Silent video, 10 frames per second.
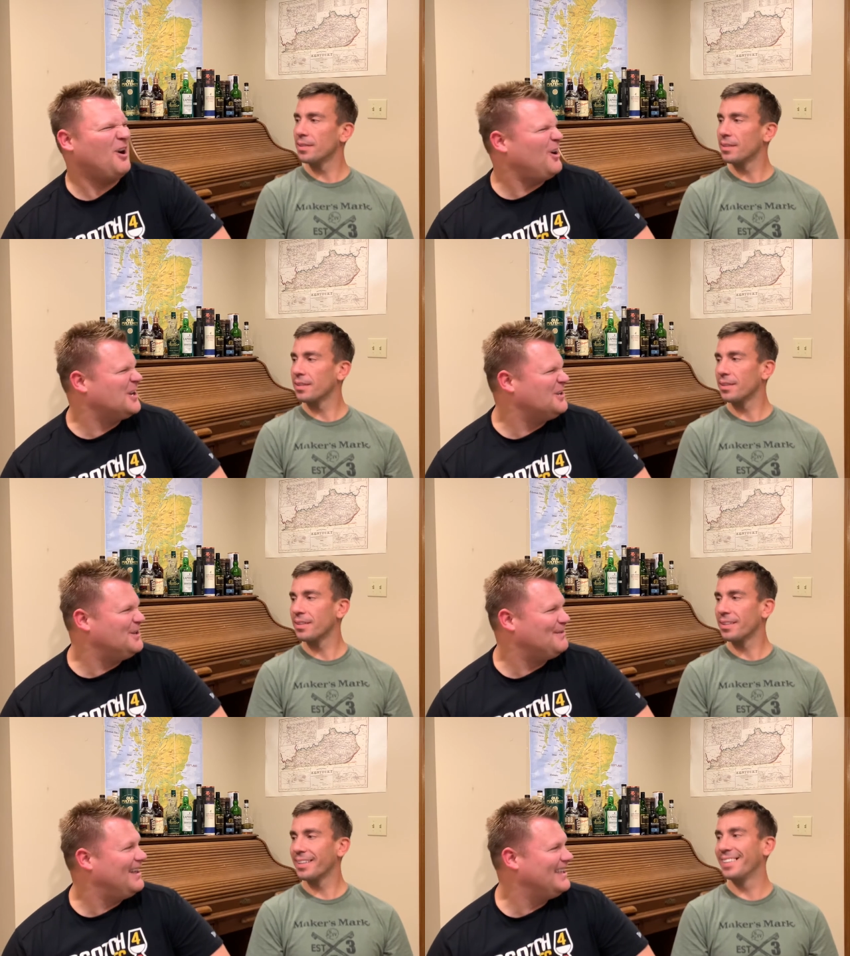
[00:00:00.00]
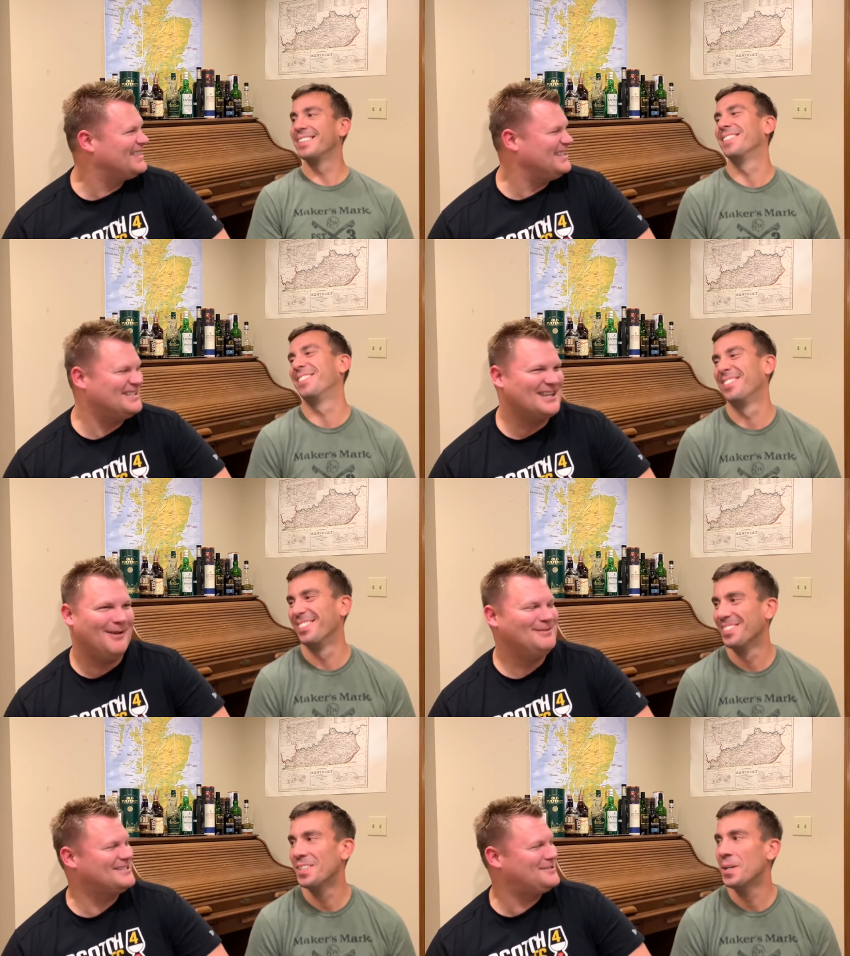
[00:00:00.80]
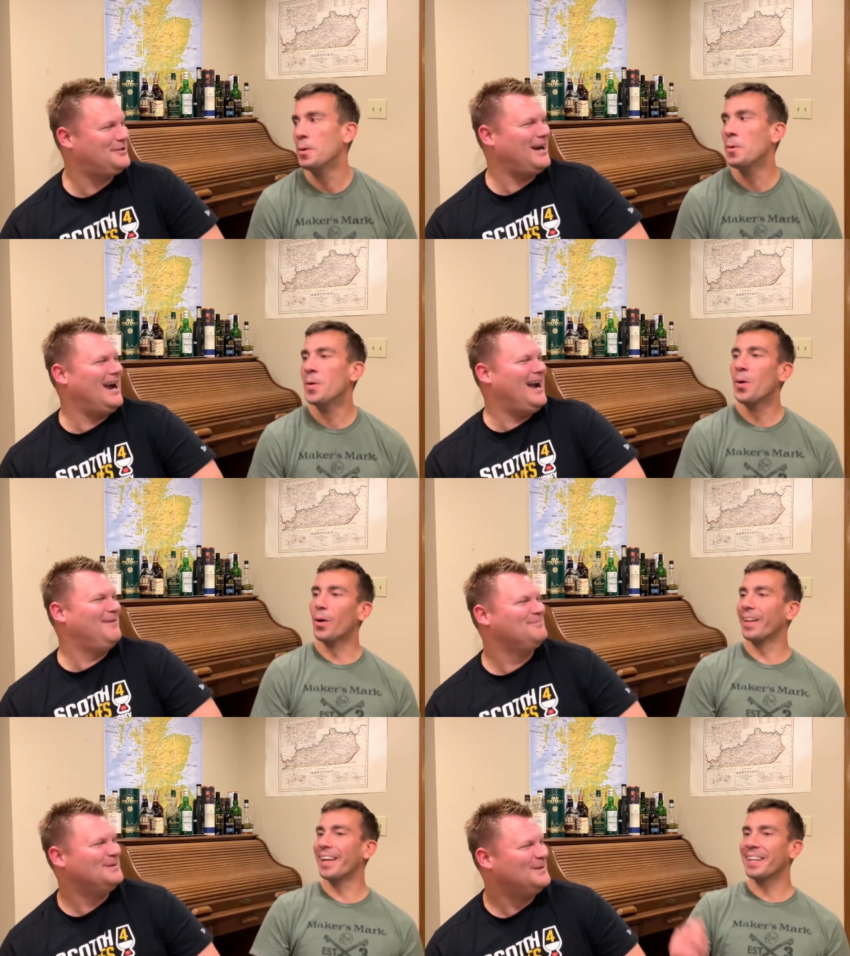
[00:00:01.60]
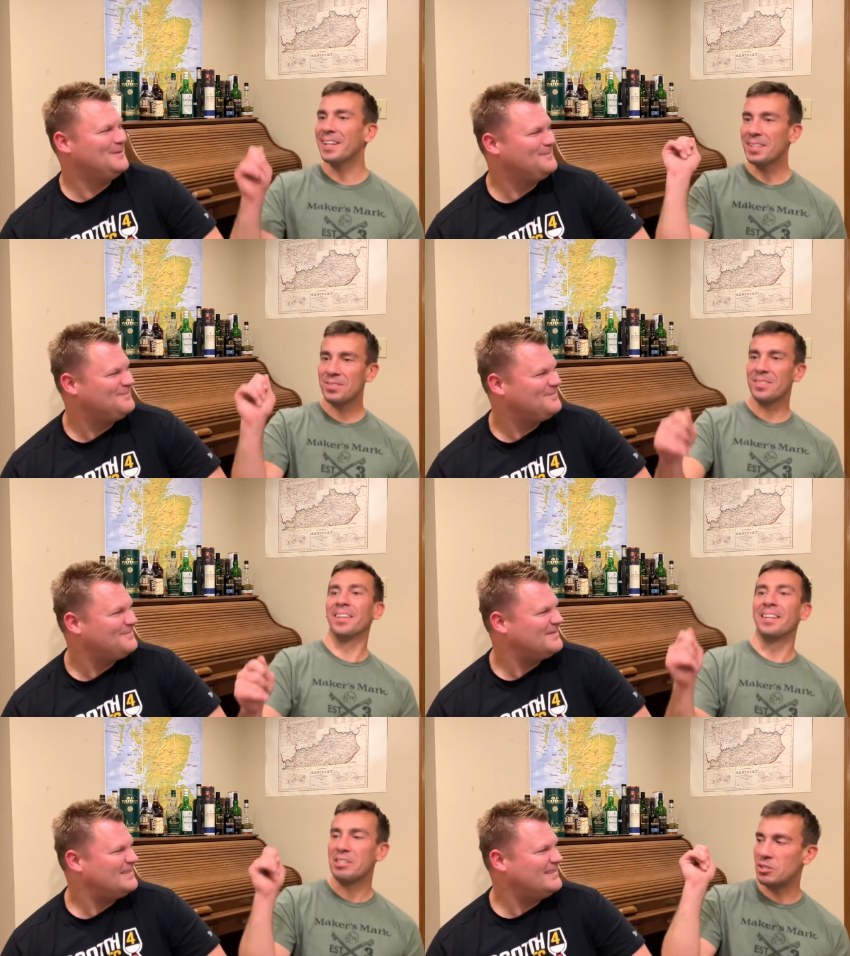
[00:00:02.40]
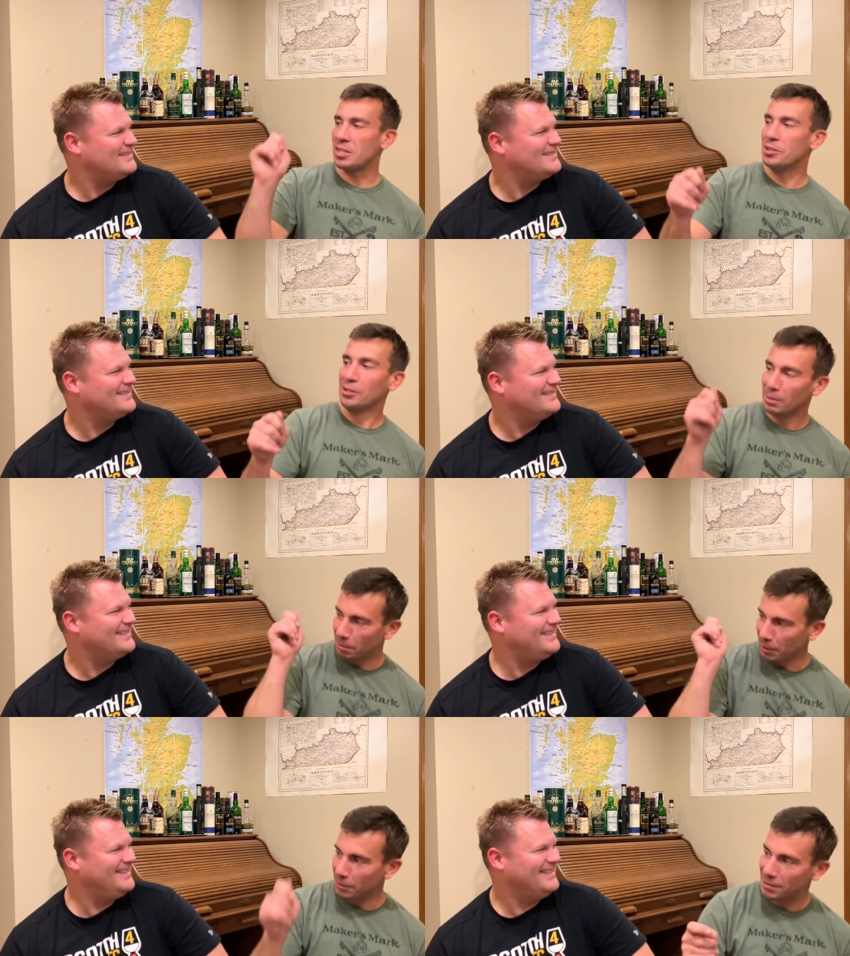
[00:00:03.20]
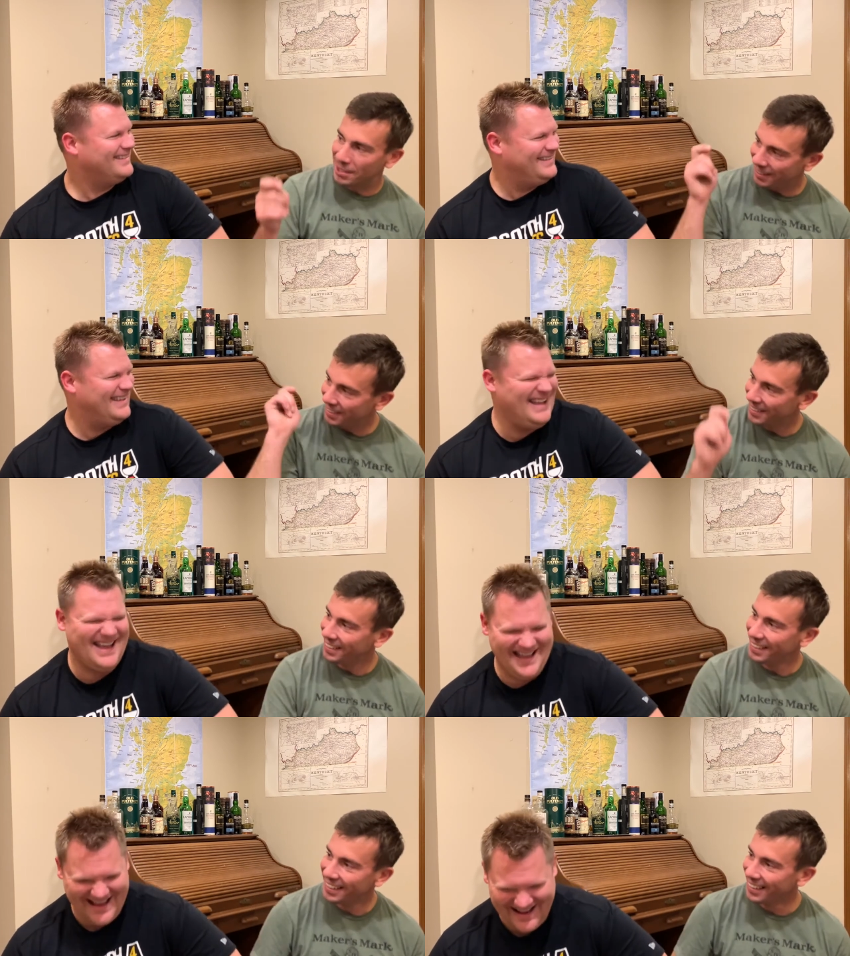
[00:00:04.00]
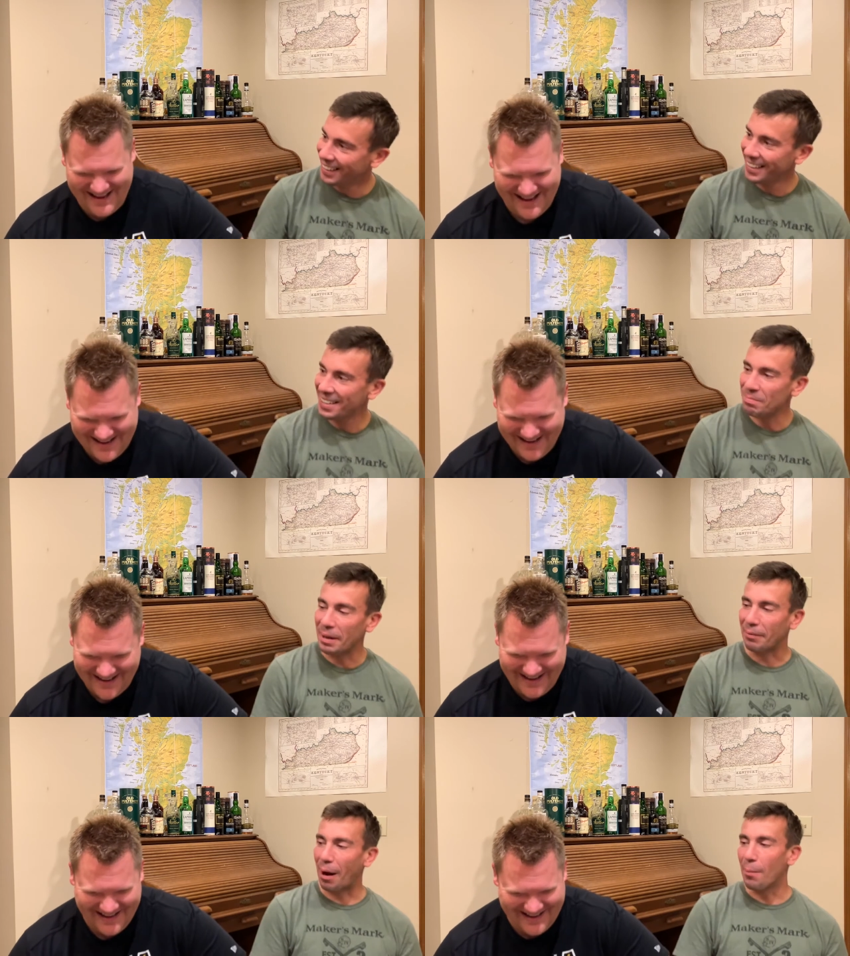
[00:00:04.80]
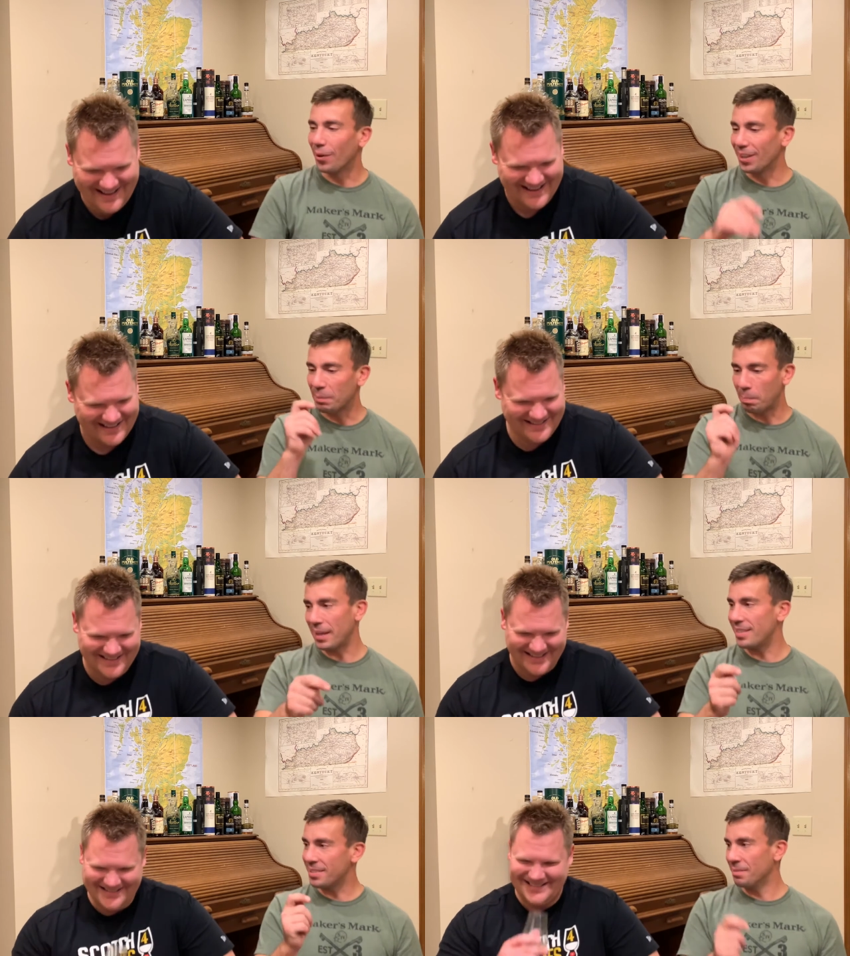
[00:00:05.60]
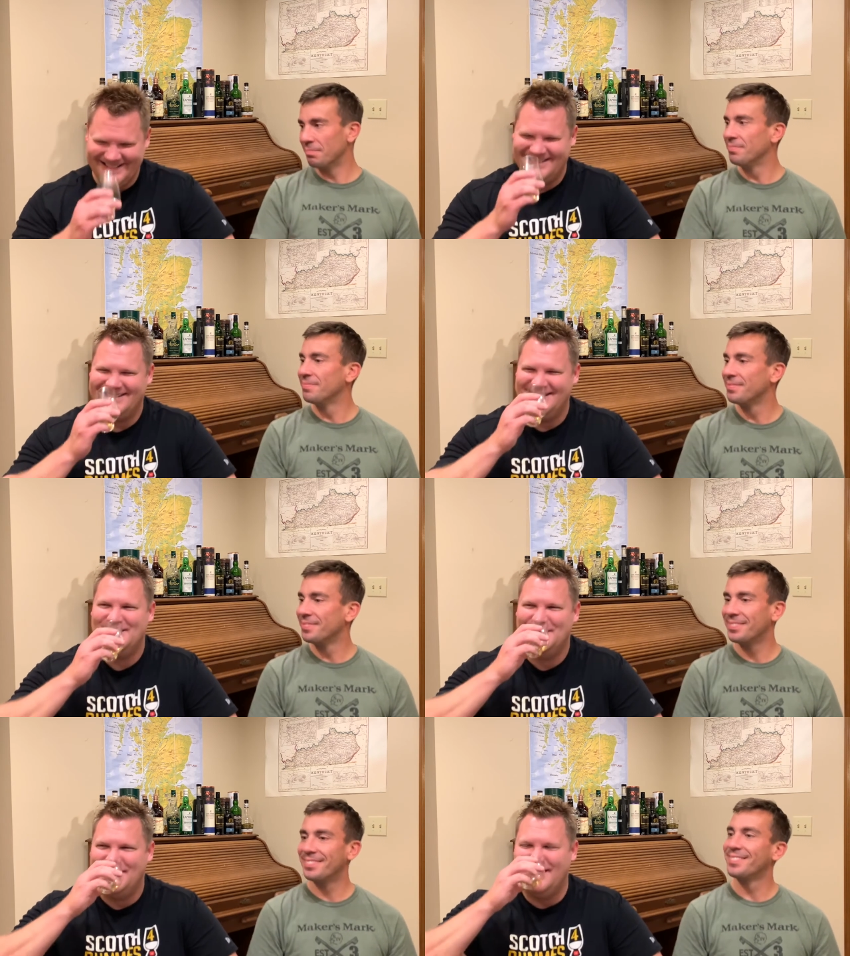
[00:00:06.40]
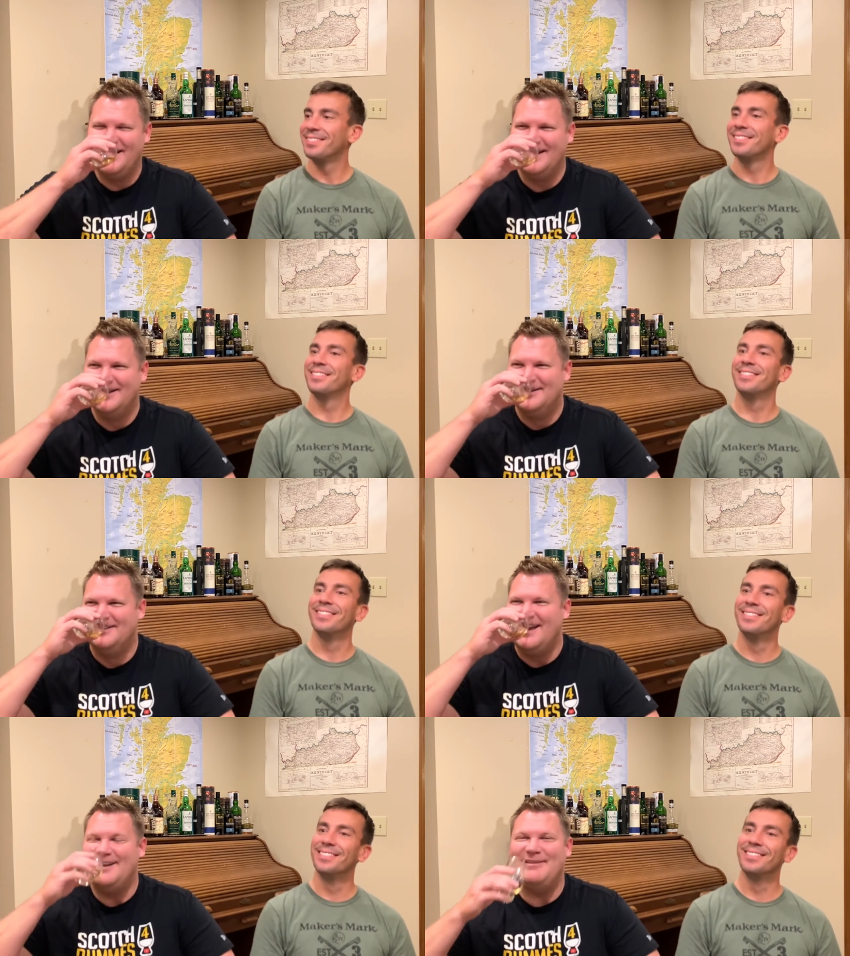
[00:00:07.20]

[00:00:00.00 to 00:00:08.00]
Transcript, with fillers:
Speaker 1: arguing about like the dumbest crap,
Speaker 2: or like like senior abuse. My grandma like beats him.
Speaker 1: Hey